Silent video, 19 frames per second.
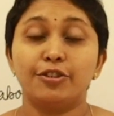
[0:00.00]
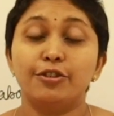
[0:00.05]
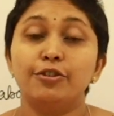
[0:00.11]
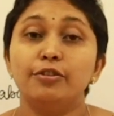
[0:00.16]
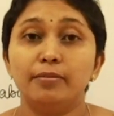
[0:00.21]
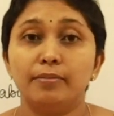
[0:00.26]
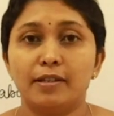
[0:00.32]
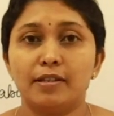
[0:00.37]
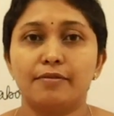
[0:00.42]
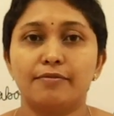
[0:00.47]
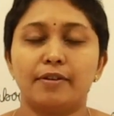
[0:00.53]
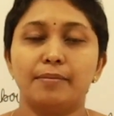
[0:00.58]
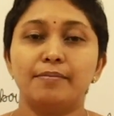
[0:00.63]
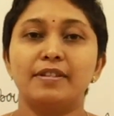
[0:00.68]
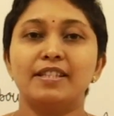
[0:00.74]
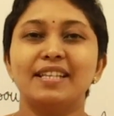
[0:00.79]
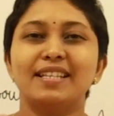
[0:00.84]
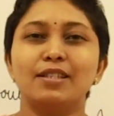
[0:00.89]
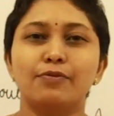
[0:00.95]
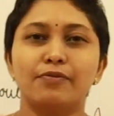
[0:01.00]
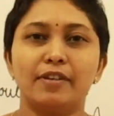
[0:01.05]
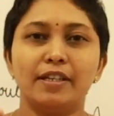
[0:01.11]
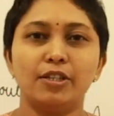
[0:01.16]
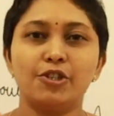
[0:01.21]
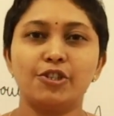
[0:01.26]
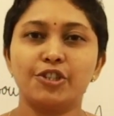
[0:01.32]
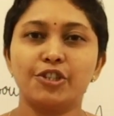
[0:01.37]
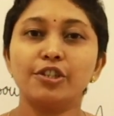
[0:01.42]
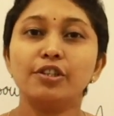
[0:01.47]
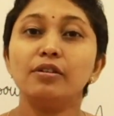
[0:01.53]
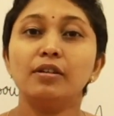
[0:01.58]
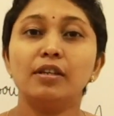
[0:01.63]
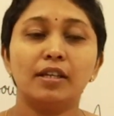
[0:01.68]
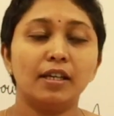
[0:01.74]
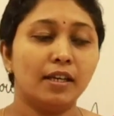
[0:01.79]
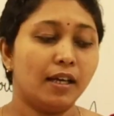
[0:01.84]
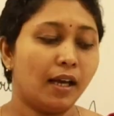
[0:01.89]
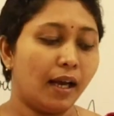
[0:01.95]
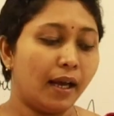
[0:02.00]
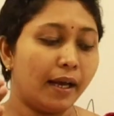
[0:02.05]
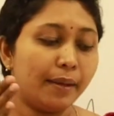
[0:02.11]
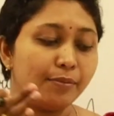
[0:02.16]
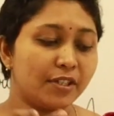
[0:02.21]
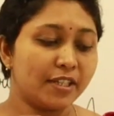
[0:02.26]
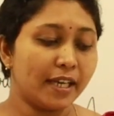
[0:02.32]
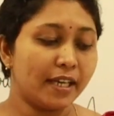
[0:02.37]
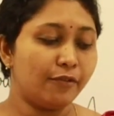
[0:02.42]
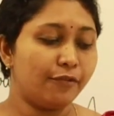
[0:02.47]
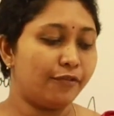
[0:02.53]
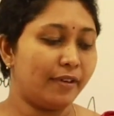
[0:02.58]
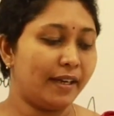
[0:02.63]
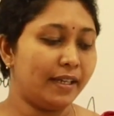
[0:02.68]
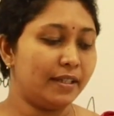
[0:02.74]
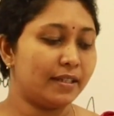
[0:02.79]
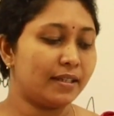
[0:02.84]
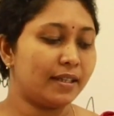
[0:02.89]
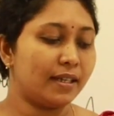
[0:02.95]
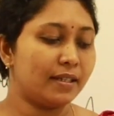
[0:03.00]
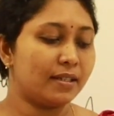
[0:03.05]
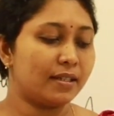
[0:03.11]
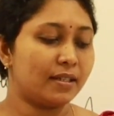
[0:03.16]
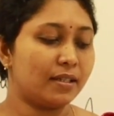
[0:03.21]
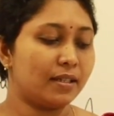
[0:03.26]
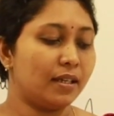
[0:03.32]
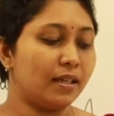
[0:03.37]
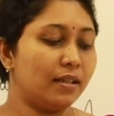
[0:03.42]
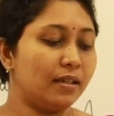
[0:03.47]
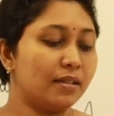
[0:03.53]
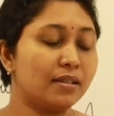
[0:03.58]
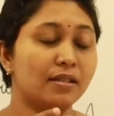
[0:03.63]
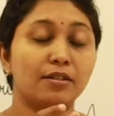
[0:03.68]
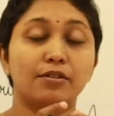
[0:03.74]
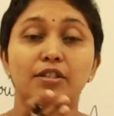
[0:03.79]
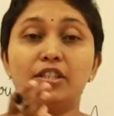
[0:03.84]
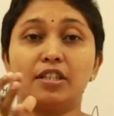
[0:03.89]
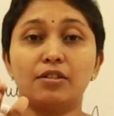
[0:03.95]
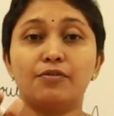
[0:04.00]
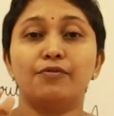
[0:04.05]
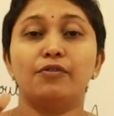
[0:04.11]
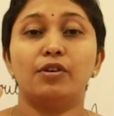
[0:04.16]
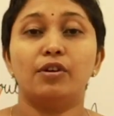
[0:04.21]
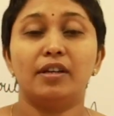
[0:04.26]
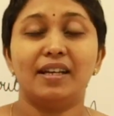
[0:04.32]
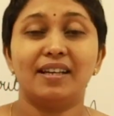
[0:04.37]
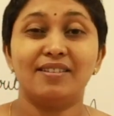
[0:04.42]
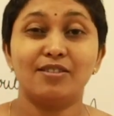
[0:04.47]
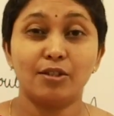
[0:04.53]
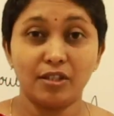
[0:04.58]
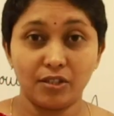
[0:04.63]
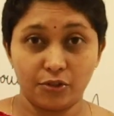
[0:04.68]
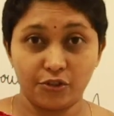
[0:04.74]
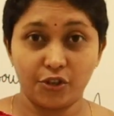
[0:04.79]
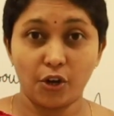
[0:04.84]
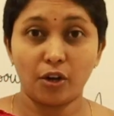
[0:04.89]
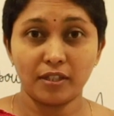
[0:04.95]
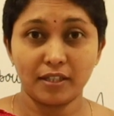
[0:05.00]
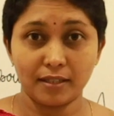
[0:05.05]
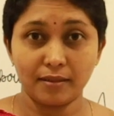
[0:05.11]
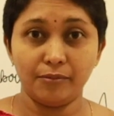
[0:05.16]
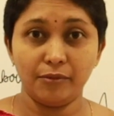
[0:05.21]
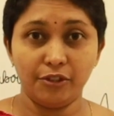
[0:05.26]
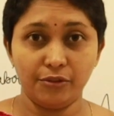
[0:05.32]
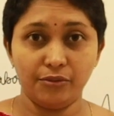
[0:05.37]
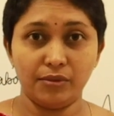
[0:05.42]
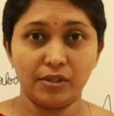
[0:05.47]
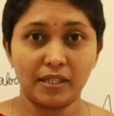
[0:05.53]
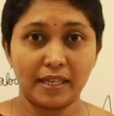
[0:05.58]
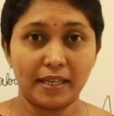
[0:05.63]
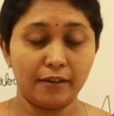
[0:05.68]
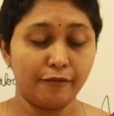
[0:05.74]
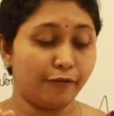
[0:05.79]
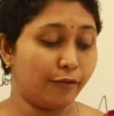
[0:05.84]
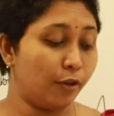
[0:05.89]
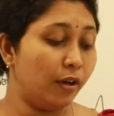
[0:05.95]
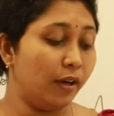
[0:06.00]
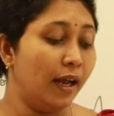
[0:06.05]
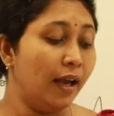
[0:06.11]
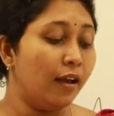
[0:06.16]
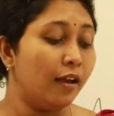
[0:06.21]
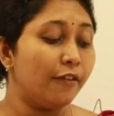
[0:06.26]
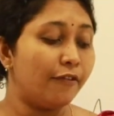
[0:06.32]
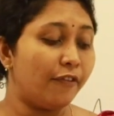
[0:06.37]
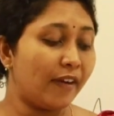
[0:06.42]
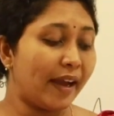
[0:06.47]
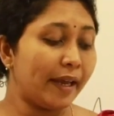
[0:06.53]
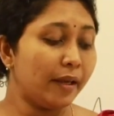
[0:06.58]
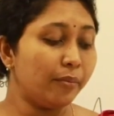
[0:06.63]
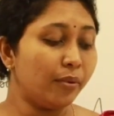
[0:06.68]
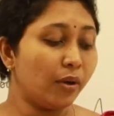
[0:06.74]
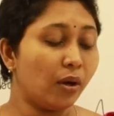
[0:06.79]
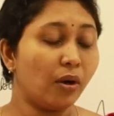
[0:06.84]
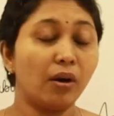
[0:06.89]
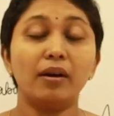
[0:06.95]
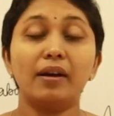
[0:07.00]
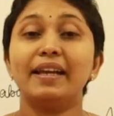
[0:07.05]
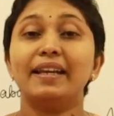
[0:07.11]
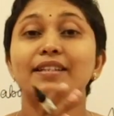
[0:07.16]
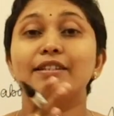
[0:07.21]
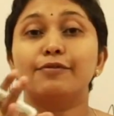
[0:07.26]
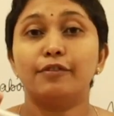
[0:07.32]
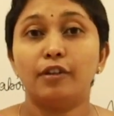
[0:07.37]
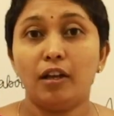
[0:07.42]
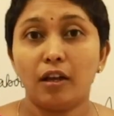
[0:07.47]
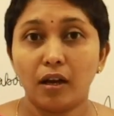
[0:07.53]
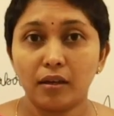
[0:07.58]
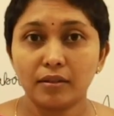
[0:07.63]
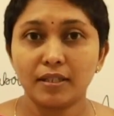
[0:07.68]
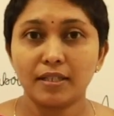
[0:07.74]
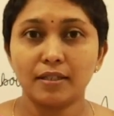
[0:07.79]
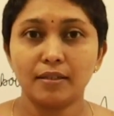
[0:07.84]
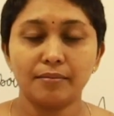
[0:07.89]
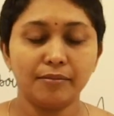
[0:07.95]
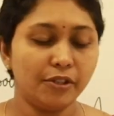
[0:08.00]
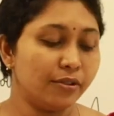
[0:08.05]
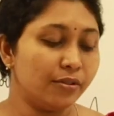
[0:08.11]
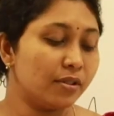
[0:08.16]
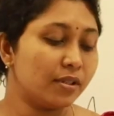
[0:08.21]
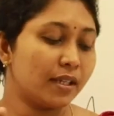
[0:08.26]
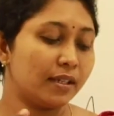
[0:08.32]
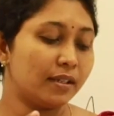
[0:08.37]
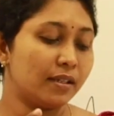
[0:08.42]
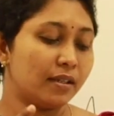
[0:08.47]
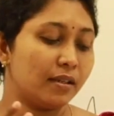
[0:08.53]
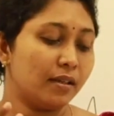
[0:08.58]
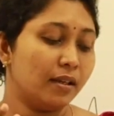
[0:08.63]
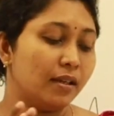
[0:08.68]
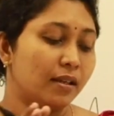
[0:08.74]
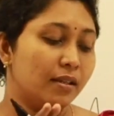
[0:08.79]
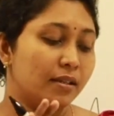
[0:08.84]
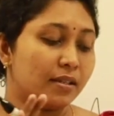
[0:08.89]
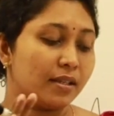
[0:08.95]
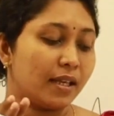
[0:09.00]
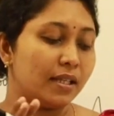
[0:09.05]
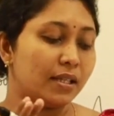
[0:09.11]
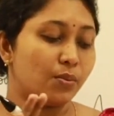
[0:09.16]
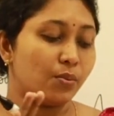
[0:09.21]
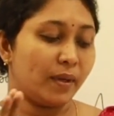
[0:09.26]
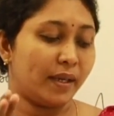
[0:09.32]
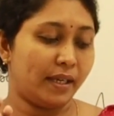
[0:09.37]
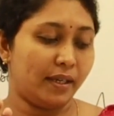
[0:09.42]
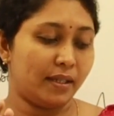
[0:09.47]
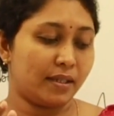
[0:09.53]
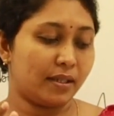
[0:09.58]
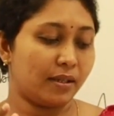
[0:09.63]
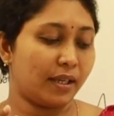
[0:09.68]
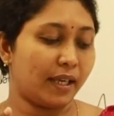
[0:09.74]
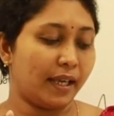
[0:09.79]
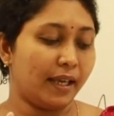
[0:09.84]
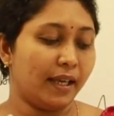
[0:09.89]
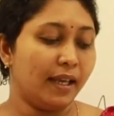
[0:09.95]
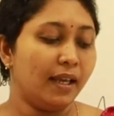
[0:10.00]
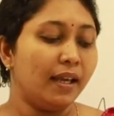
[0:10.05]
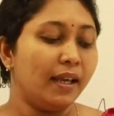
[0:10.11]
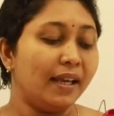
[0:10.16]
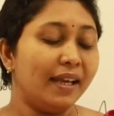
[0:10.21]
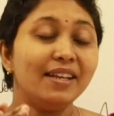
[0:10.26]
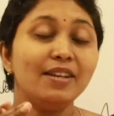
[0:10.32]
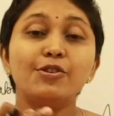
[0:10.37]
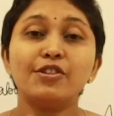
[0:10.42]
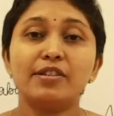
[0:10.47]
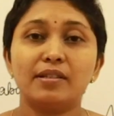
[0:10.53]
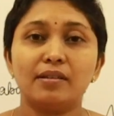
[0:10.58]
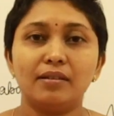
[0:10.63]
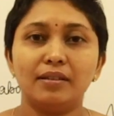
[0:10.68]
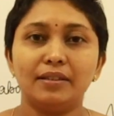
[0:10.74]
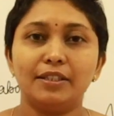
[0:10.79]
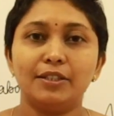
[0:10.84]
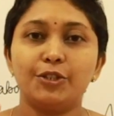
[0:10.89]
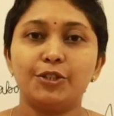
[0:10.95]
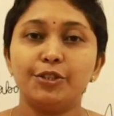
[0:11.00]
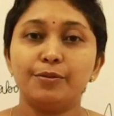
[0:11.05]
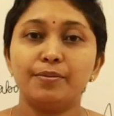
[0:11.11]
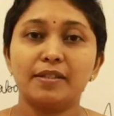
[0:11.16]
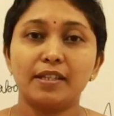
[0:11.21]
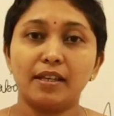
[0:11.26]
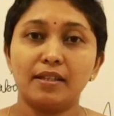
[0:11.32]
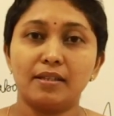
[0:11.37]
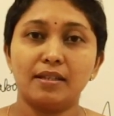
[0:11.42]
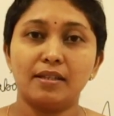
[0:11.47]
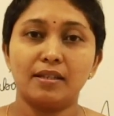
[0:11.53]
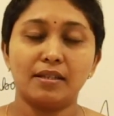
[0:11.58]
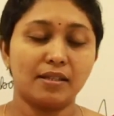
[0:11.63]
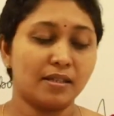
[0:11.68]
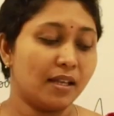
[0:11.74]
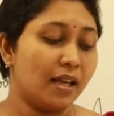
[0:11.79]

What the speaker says: tube was from 6 French to 10 frames. That's just for the short term use, and for fine bore it's for long term use and the size varies. Okay, in general the tube size is